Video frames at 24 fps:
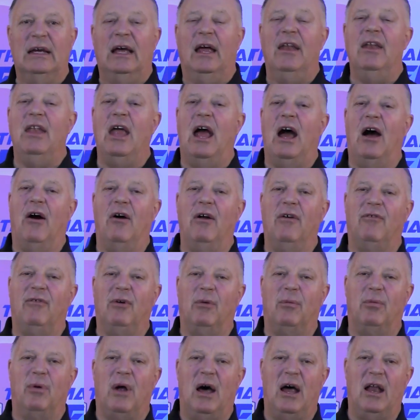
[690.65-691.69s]
Now, if a
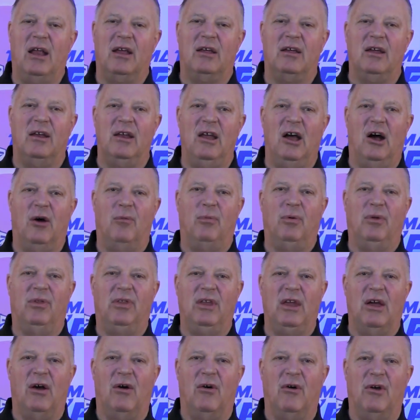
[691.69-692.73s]
product can help with
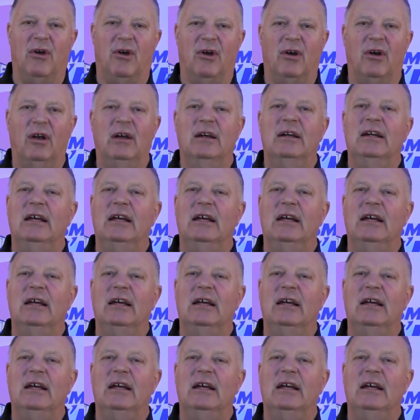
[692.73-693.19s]
the odor